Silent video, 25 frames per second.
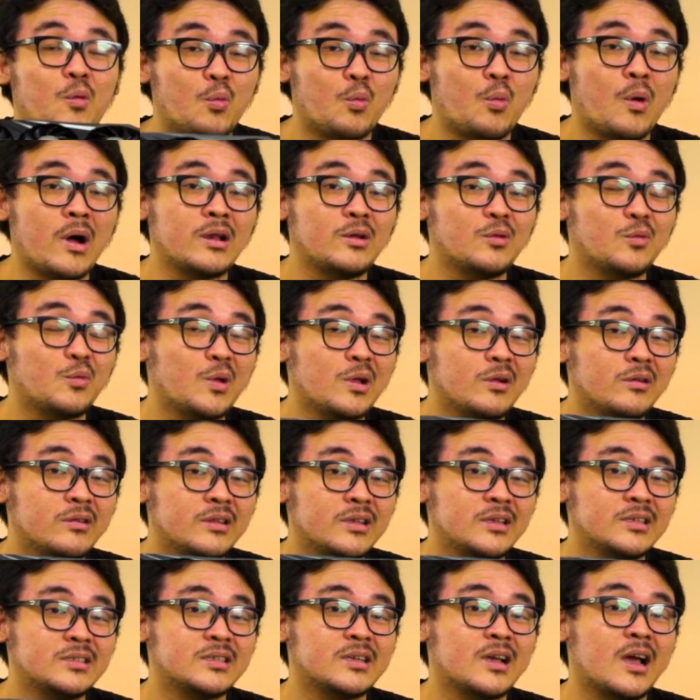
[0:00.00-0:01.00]
what will
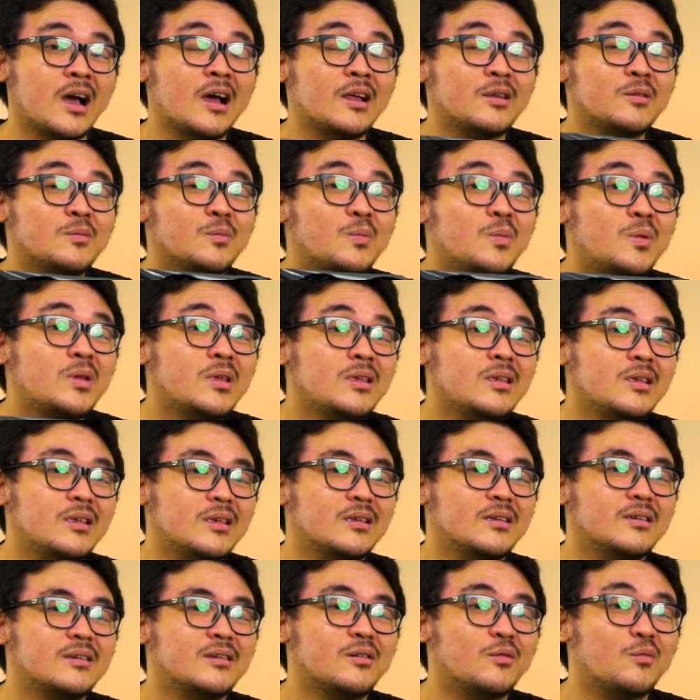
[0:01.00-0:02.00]
this card
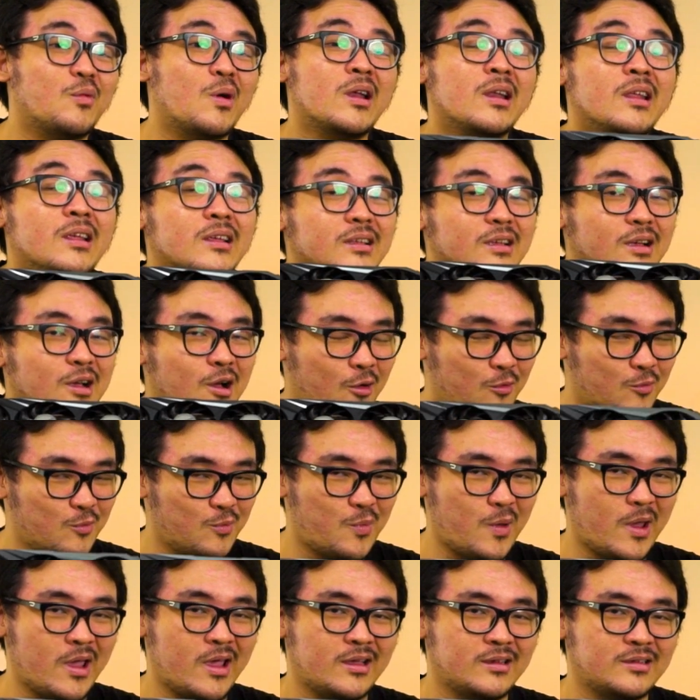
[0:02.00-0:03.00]
be when it
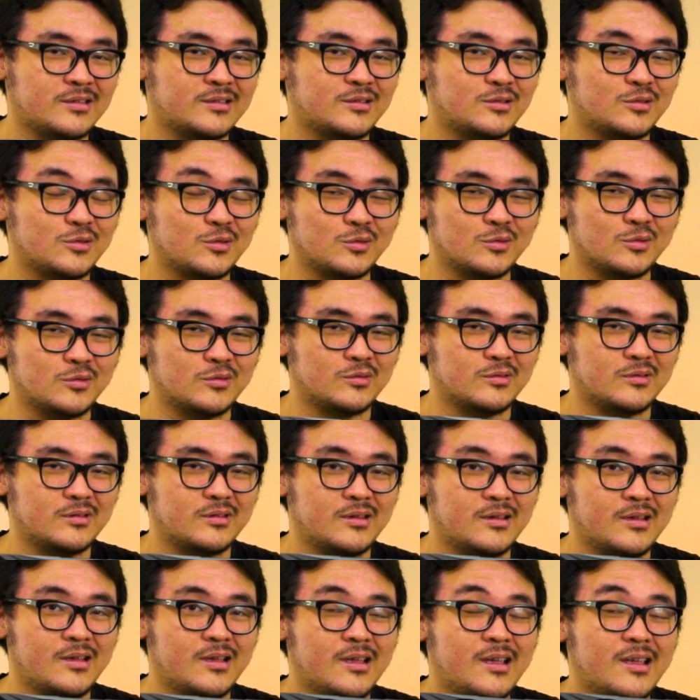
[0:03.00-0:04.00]
compares
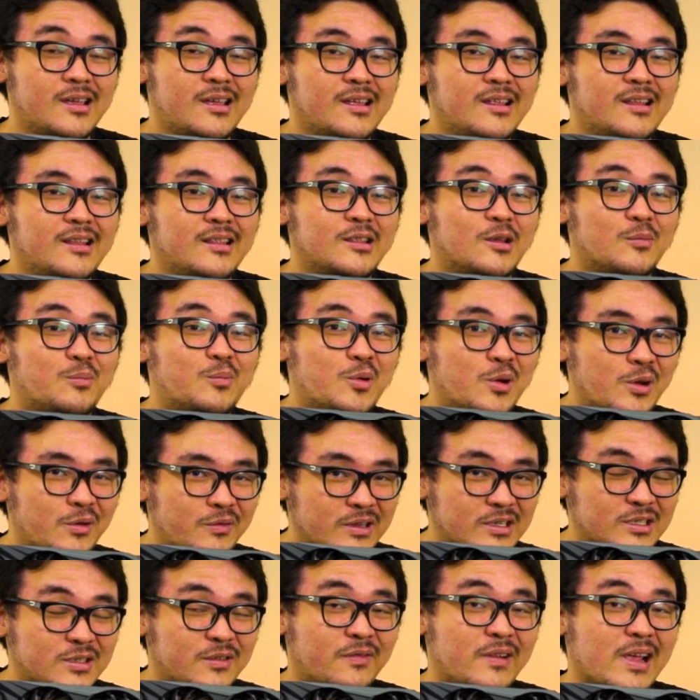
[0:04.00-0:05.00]
to the
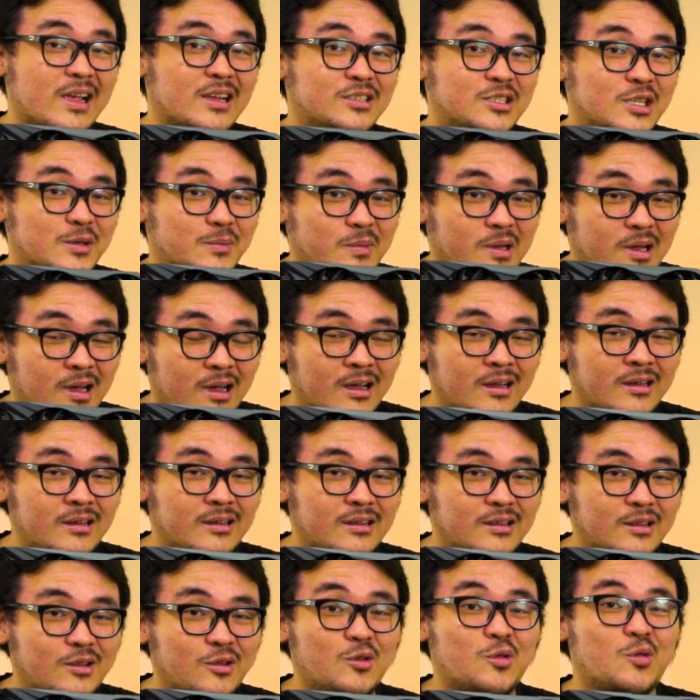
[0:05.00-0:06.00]
previous flagship card,
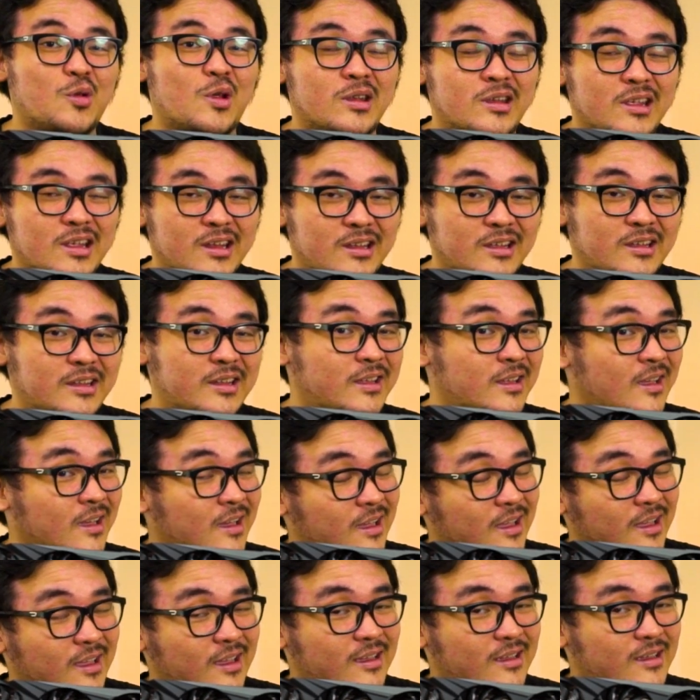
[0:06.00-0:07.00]
2080
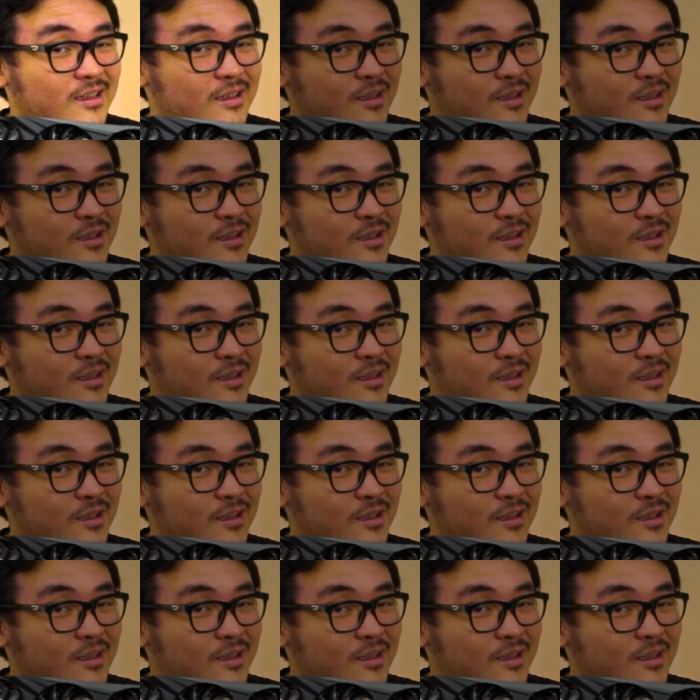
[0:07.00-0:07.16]
Ti?